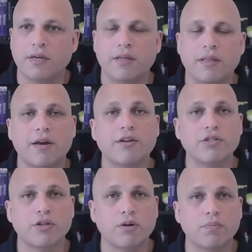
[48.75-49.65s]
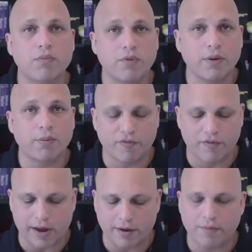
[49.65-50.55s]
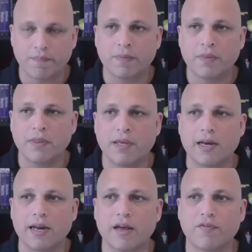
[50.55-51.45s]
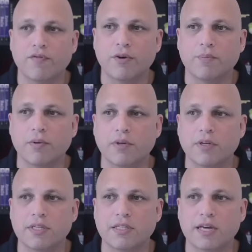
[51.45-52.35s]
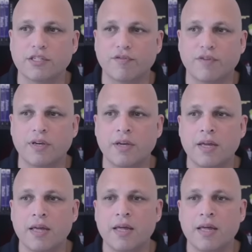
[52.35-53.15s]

there is no repo file, dnf repo list-v,